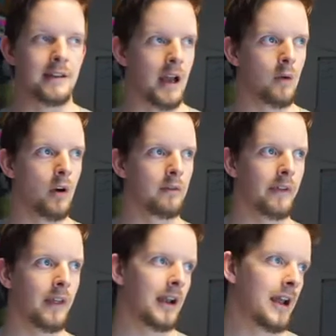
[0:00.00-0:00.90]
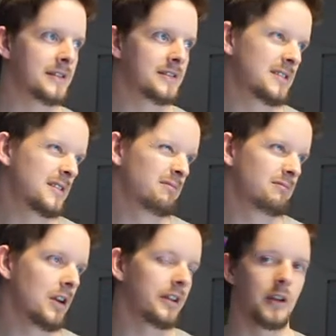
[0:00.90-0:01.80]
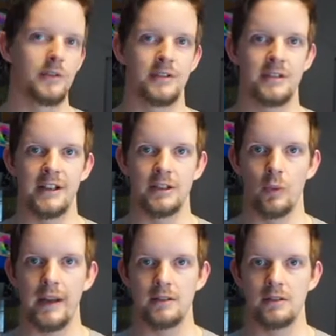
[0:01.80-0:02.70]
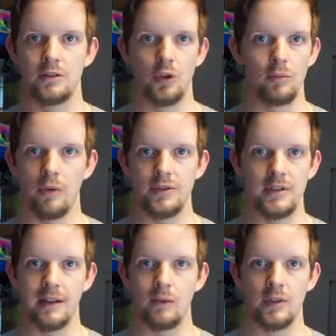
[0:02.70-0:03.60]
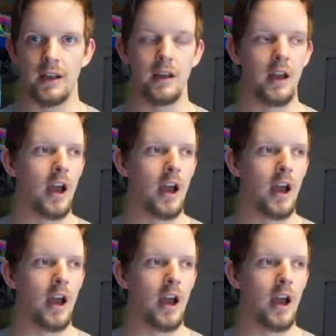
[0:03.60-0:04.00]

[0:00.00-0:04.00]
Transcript: Now, over the last, I don't know, 6 weeks, 2 months, give or take,